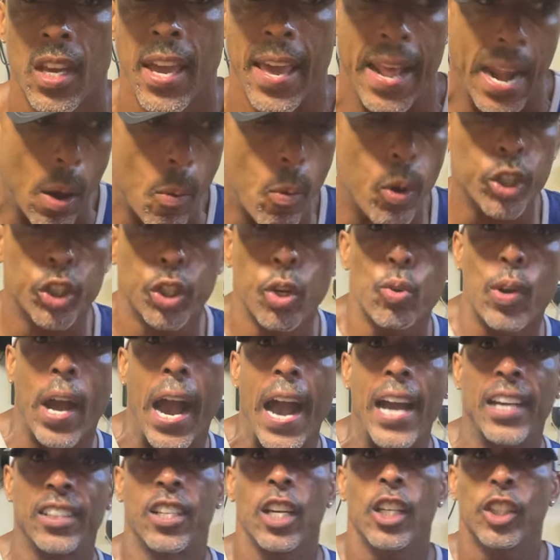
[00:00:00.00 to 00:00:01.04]
And I want you
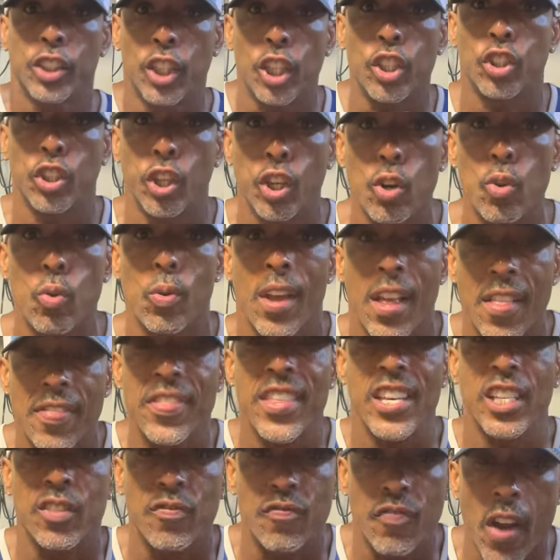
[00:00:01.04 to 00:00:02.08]
guys to do
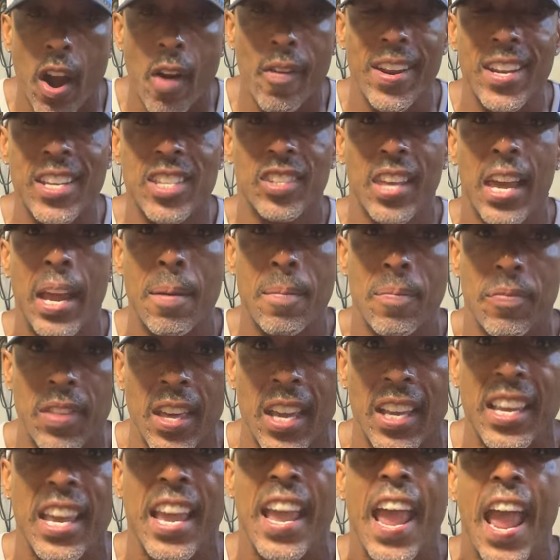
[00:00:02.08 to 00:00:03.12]
this very same
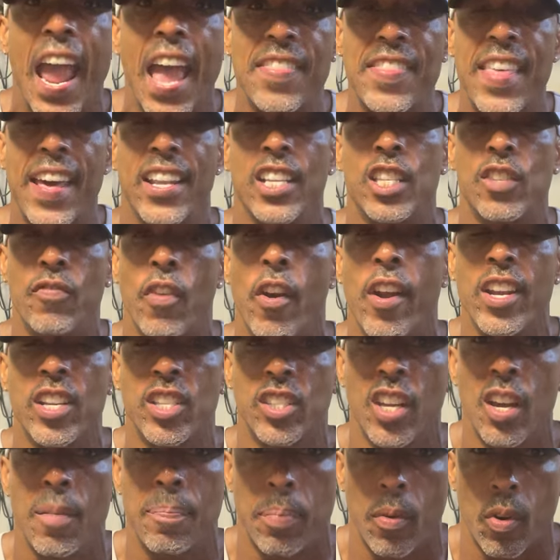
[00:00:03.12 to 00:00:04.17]
thing. And that is very
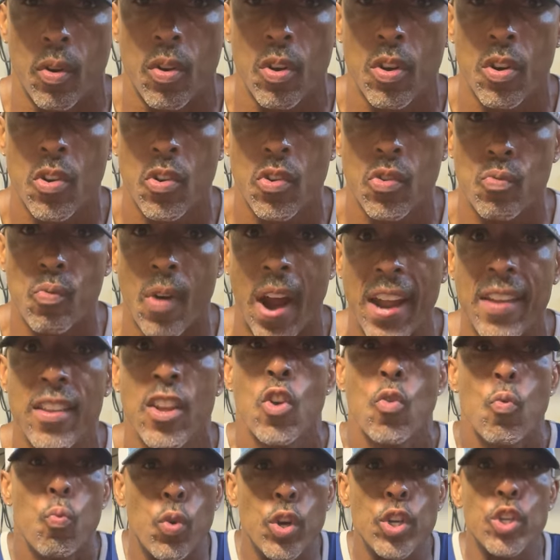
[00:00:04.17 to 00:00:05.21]
simple,
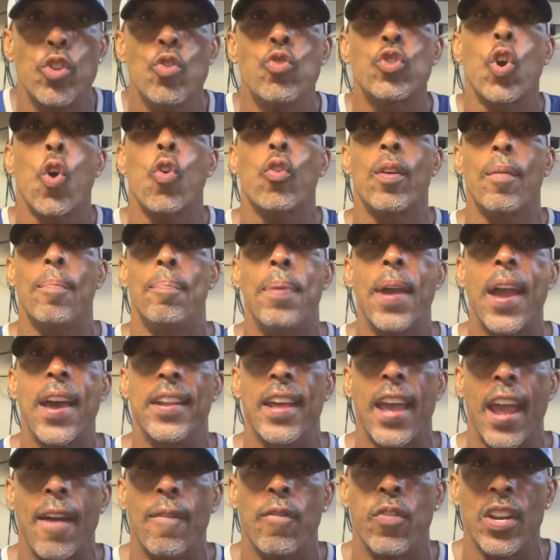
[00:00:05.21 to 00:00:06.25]
right? When you go to
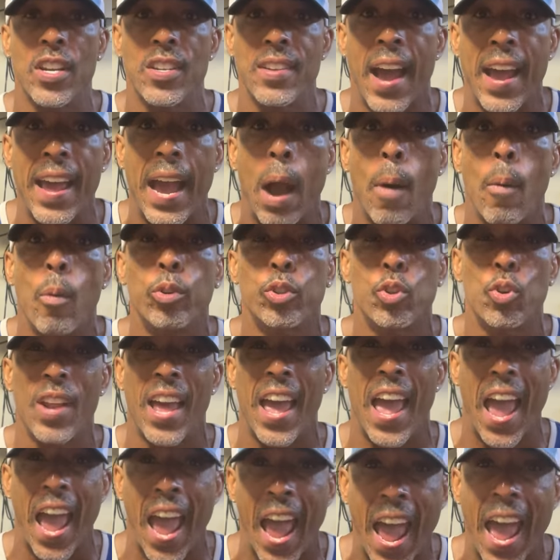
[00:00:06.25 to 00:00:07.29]
bed every night, I want you
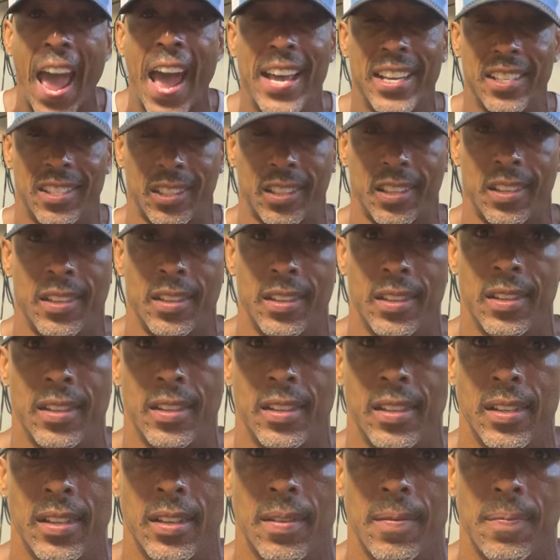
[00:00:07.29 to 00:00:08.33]
to ask
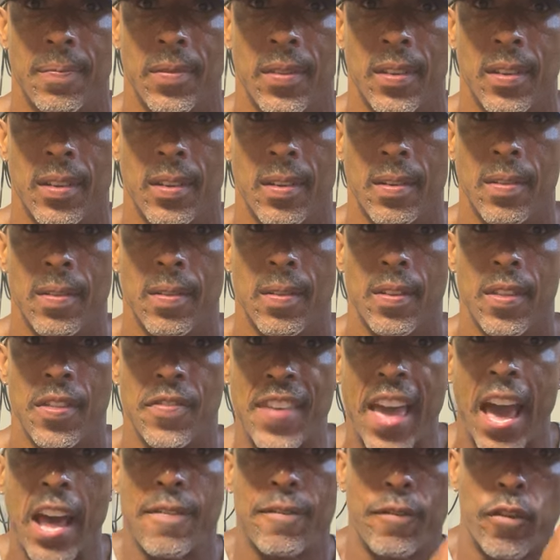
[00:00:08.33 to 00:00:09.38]

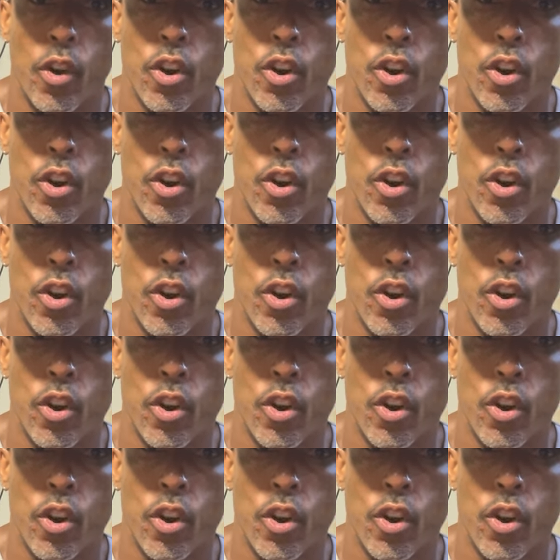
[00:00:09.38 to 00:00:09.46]
that